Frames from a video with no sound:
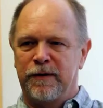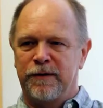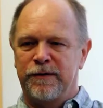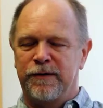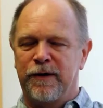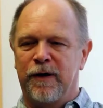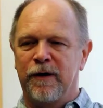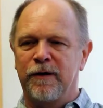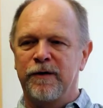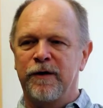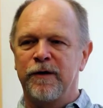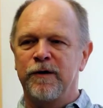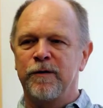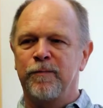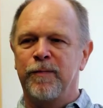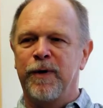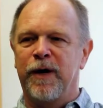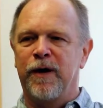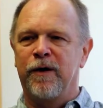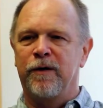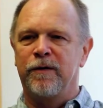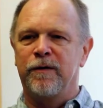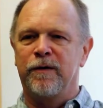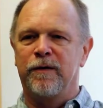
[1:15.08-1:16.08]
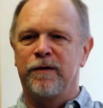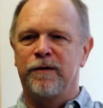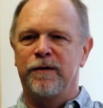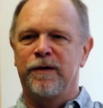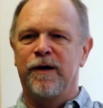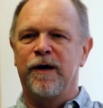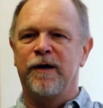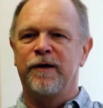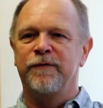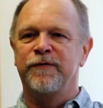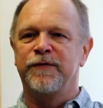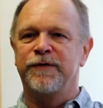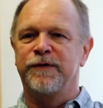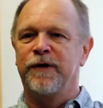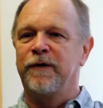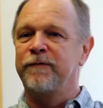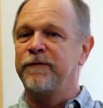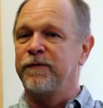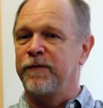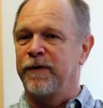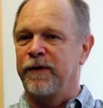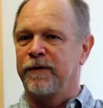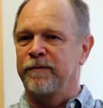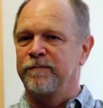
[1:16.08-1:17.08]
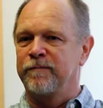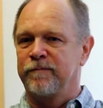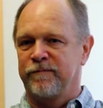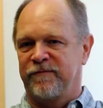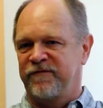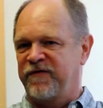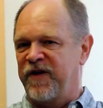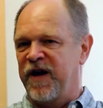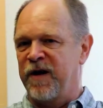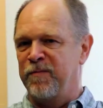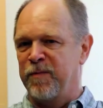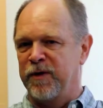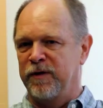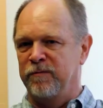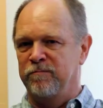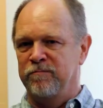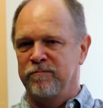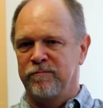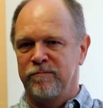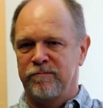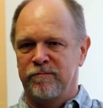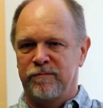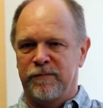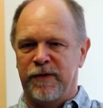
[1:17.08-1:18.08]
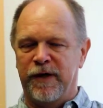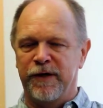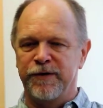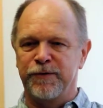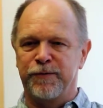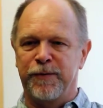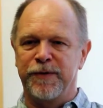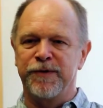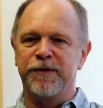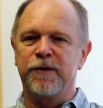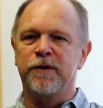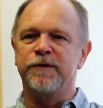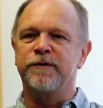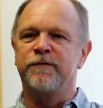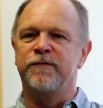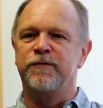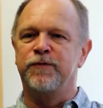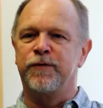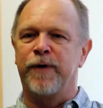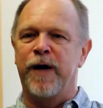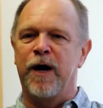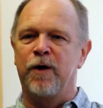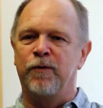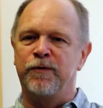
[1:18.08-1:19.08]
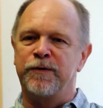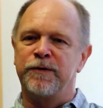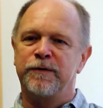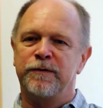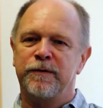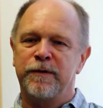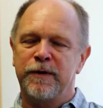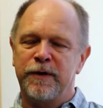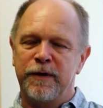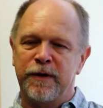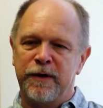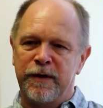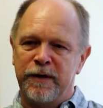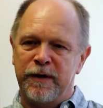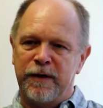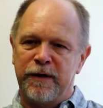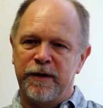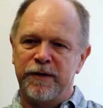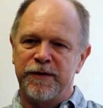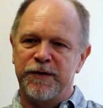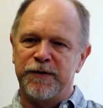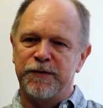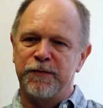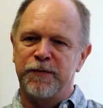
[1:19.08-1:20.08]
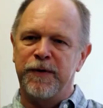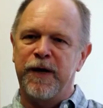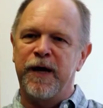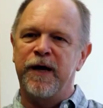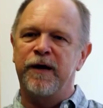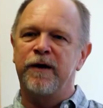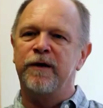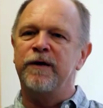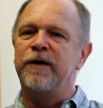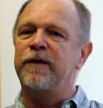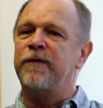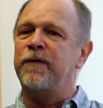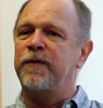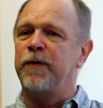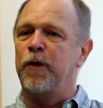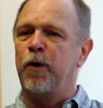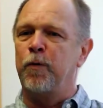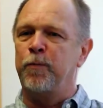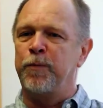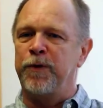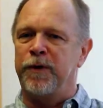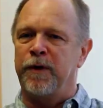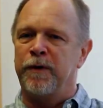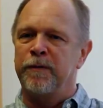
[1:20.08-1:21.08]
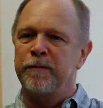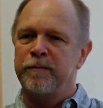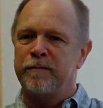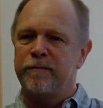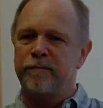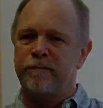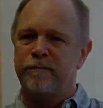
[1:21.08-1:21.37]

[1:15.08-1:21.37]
talking about a lot of suffering, famine, as a result of drought in Sudan and Ethiopia.